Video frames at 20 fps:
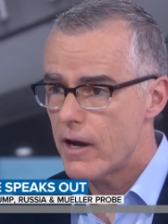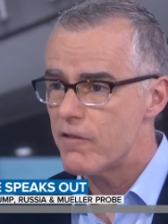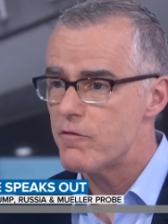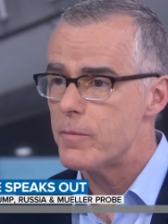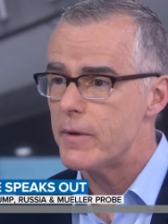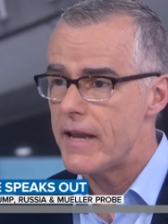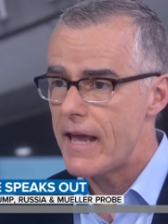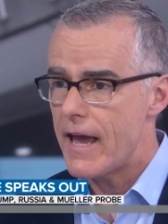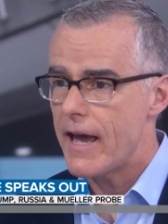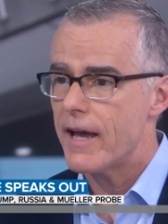I've
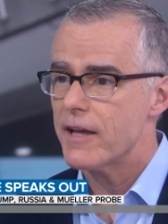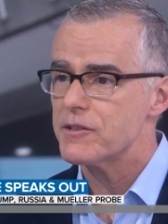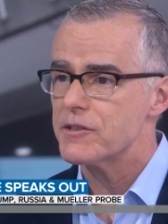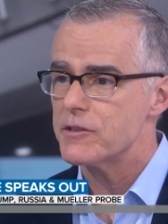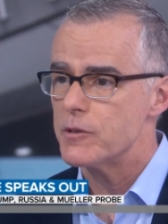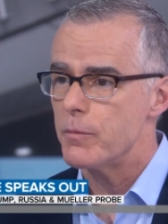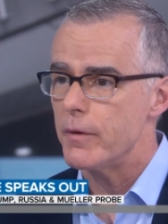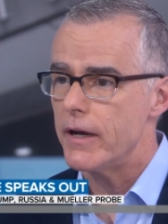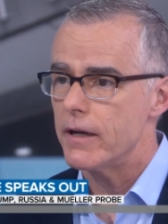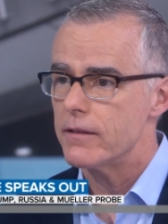been
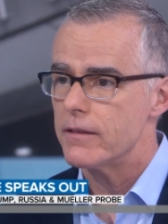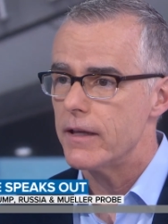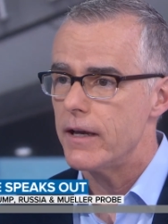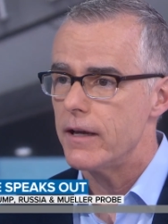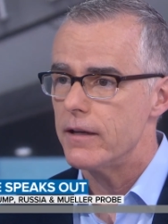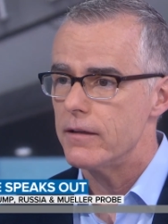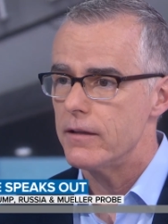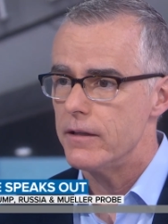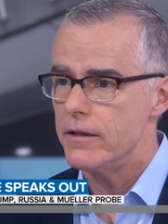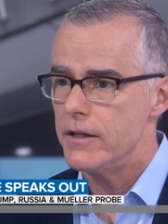asked about
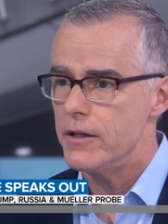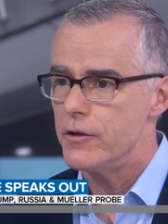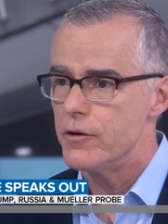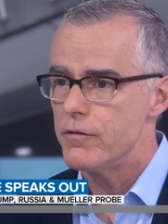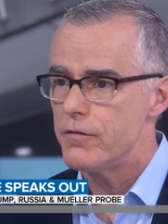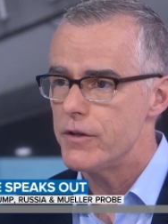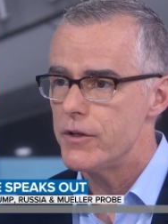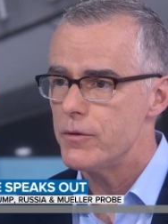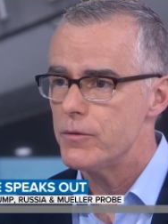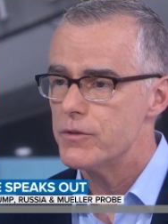that in
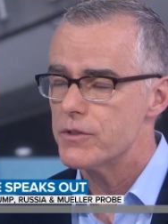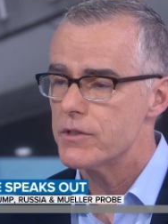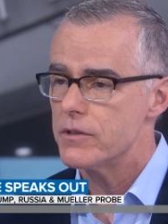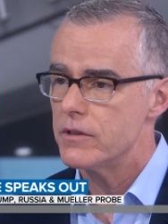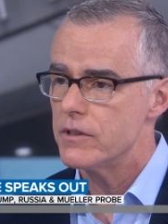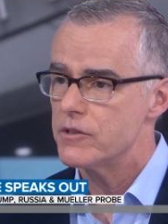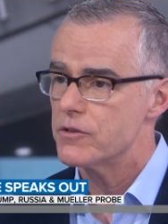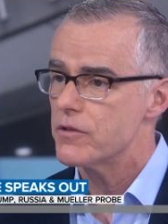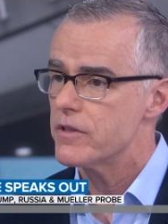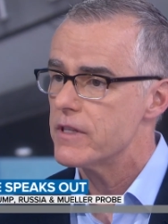interviews.
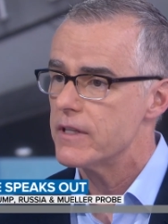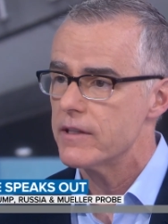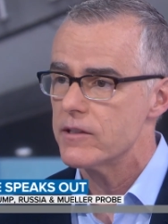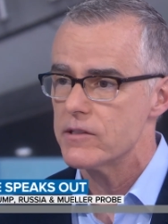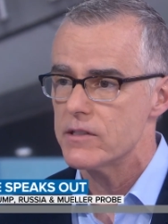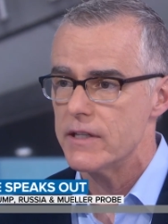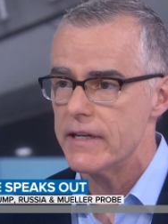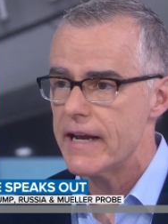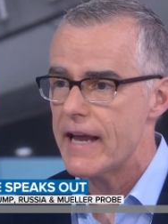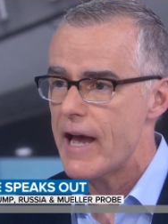These are
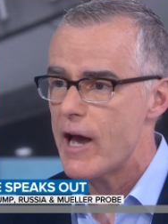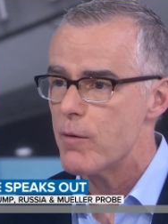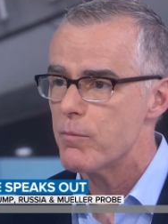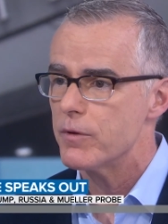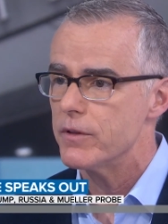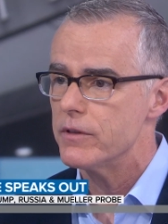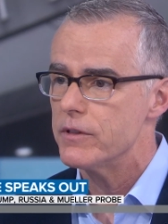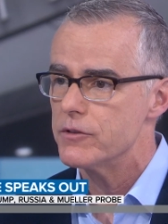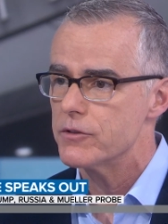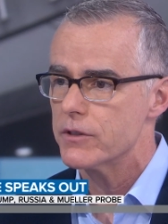things that
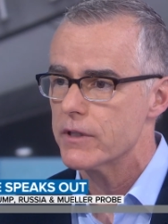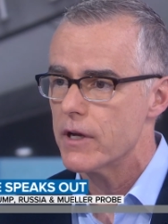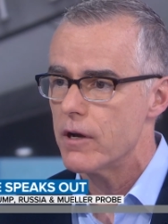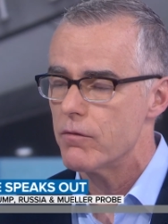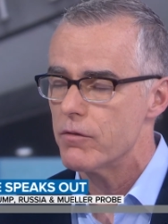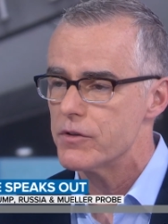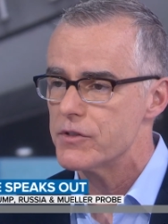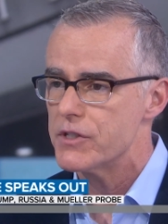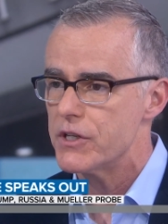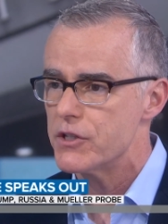happen, these are
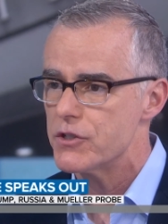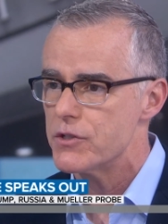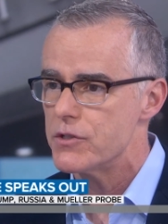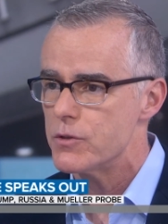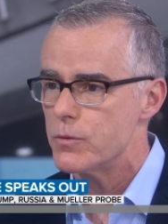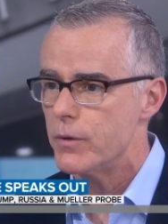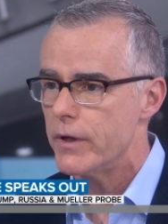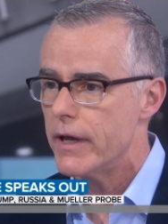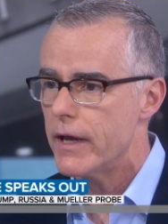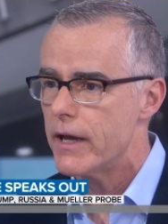
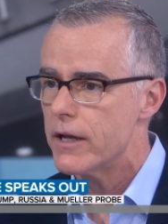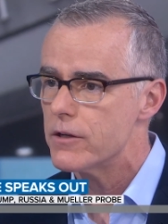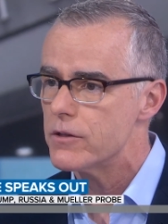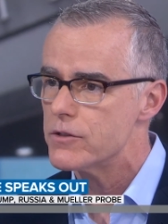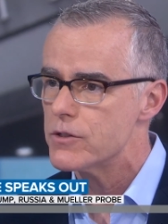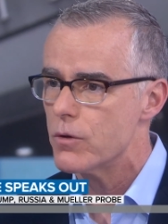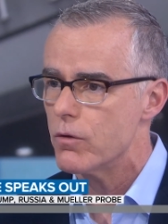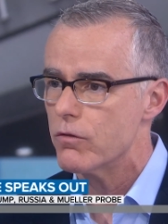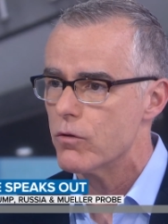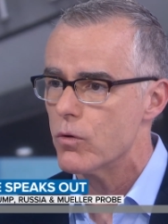conversations we had.
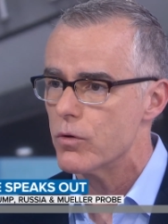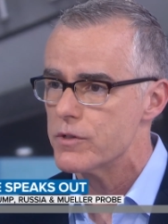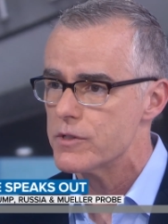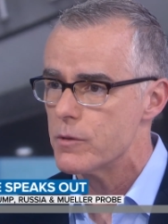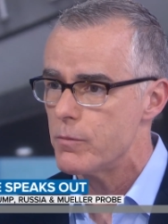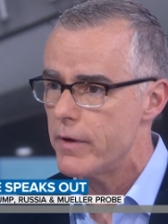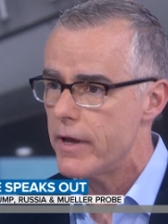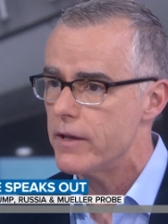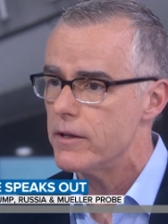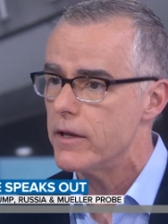And so, of course,
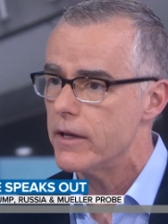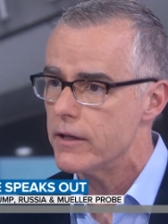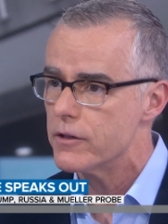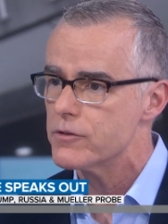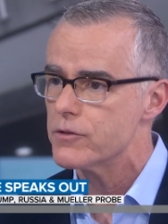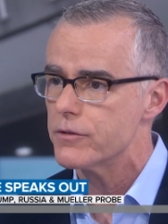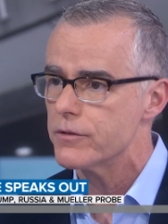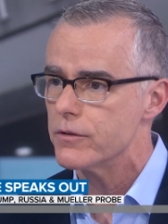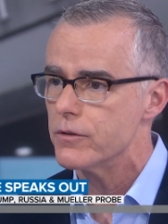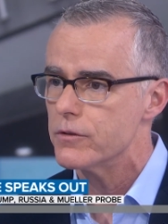I'm
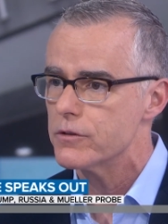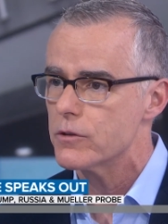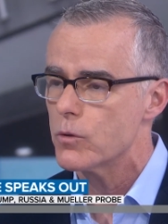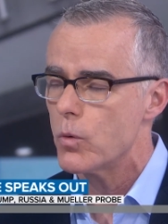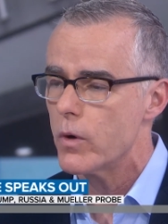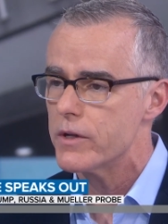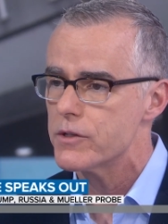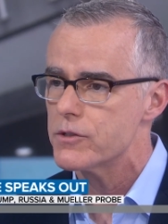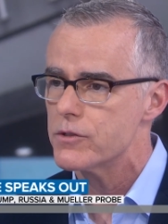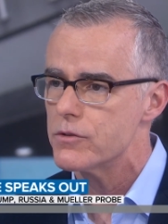answering those
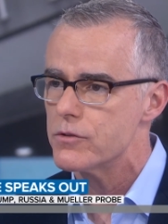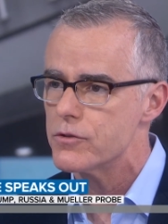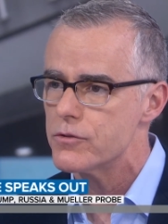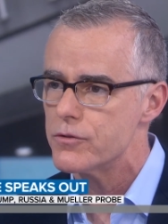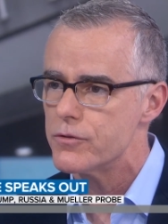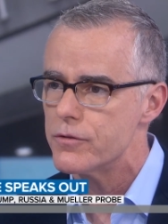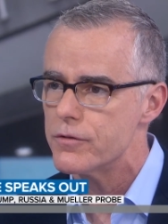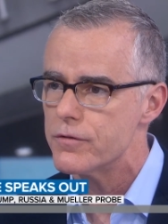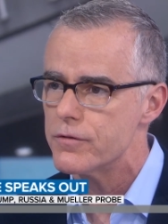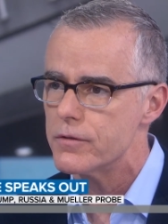questions
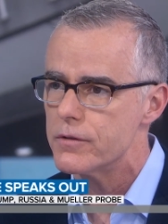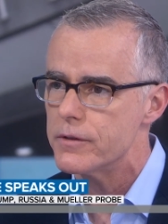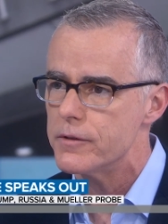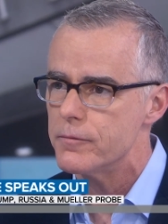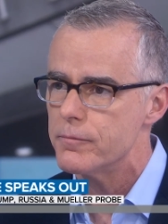truthfully.